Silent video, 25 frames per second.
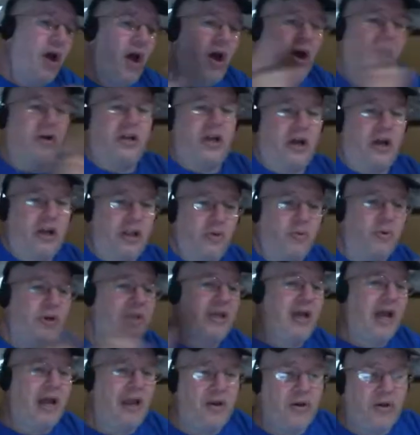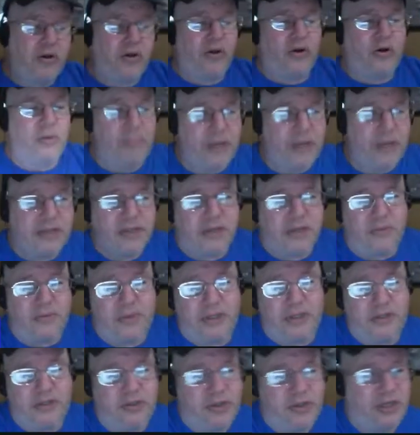I'll call you a guy or a girl based on
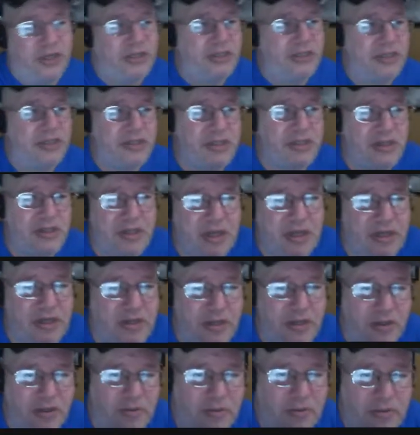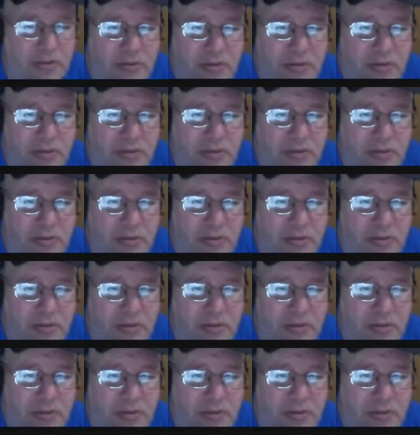what you transitioned into.